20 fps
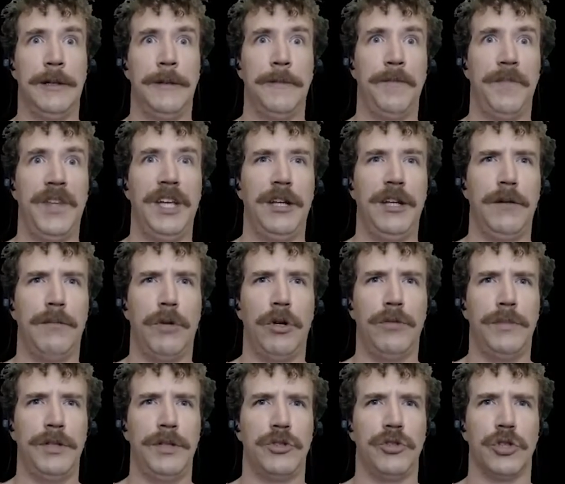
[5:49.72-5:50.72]
In a
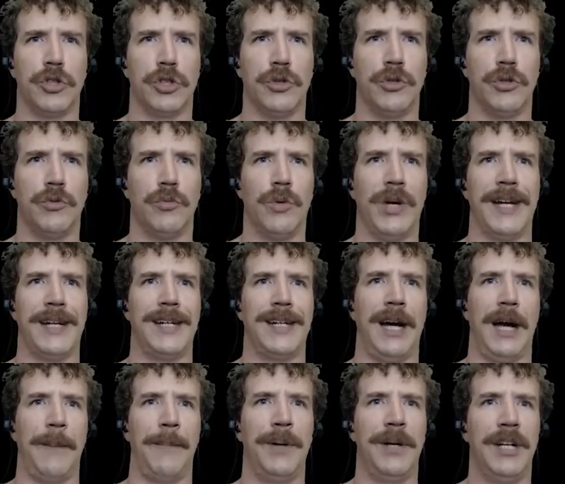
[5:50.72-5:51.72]
moment, you're going to wake
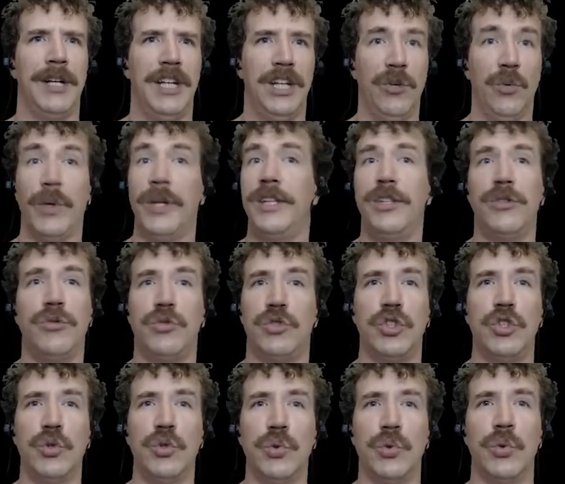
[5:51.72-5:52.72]
up. When you
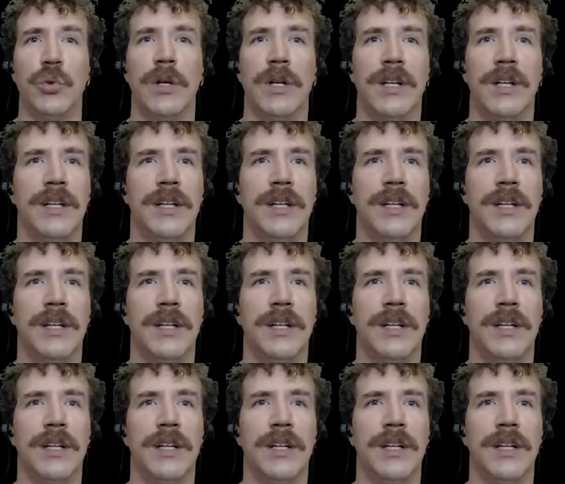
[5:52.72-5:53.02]
do,